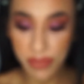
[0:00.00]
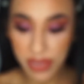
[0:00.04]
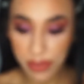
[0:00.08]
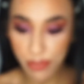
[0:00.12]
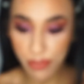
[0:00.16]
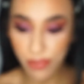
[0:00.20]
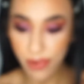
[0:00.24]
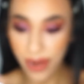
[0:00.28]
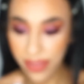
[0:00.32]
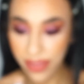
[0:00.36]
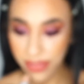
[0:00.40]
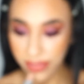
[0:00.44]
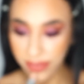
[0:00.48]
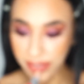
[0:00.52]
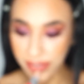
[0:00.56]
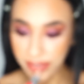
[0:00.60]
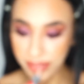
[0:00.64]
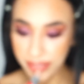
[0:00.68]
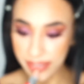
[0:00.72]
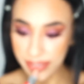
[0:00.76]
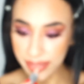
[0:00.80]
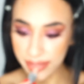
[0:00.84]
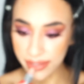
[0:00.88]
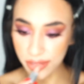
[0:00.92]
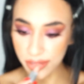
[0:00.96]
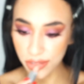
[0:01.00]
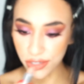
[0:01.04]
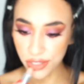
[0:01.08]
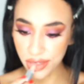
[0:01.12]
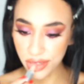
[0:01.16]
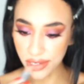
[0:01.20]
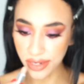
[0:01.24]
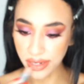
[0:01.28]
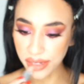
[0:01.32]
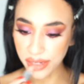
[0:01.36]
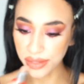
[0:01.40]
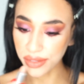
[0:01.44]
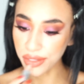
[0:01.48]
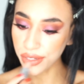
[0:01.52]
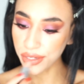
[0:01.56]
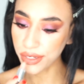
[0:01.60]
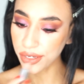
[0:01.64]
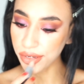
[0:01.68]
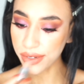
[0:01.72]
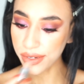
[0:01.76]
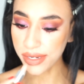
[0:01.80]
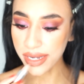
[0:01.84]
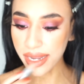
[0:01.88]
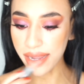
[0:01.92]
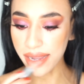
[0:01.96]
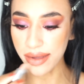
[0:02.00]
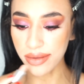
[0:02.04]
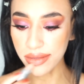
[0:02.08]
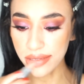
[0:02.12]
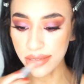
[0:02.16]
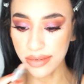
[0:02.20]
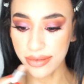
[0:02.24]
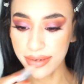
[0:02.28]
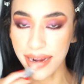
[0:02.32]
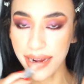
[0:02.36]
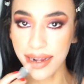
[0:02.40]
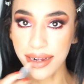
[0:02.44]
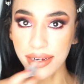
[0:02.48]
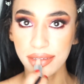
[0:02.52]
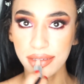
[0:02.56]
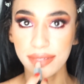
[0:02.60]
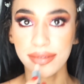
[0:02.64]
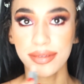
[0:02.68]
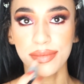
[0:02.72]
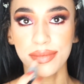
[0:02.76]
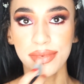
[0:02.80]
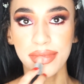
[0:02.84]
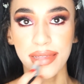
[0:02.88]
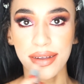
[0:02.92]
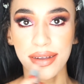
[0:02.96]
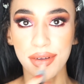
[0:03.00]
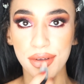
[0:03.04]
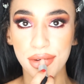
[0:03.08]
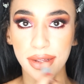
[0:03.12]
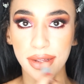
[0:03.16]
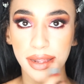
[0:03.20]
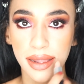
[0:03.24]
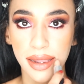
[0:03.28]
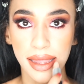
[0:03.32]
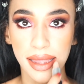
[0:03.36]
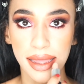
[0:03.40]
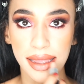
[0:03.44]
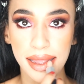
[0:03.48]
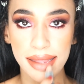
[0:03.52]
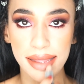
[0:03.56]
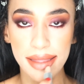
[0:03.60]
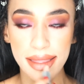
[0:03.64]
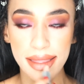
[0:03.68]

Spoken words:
Breathless. This is just going to counteract some of that colour.